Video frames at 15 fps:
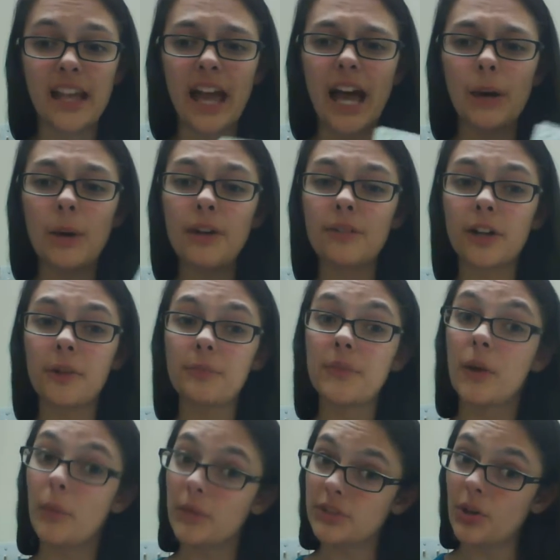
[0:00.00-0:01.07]
However,
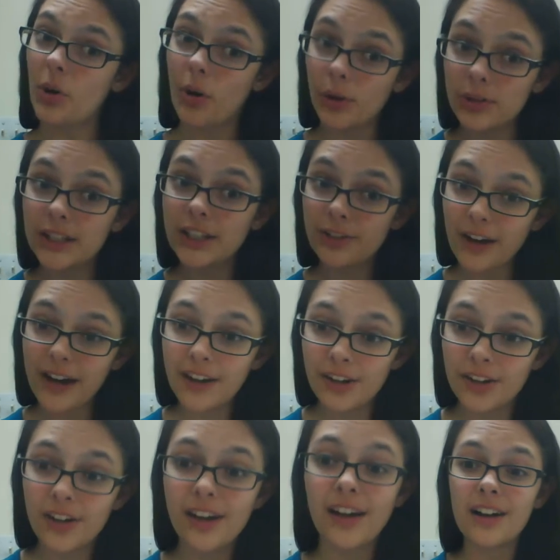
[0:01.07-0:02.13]
when the holy
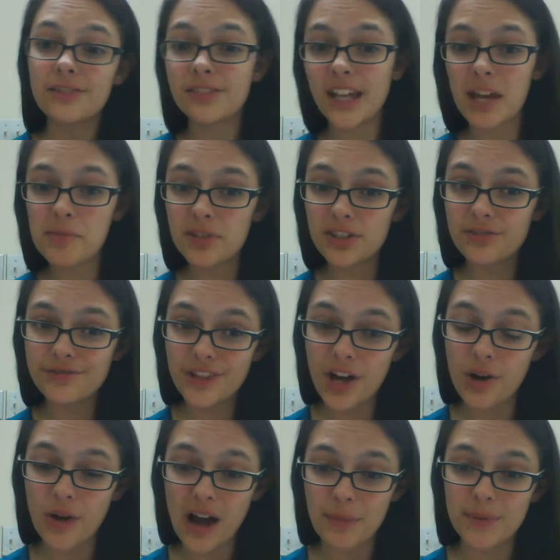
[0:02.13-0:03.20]
grail of laminar
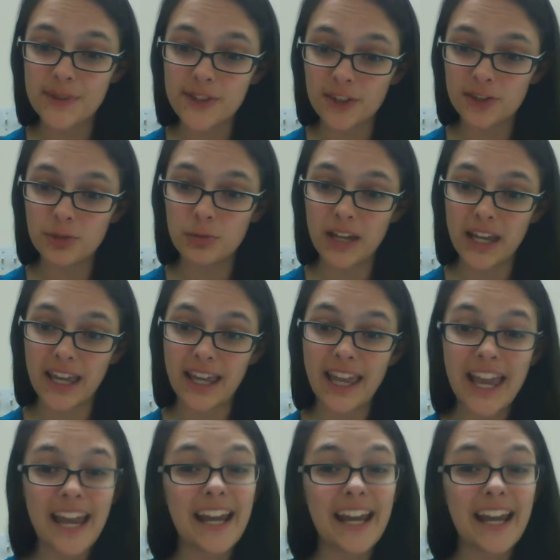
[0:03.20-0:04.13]
flow happens on the wing,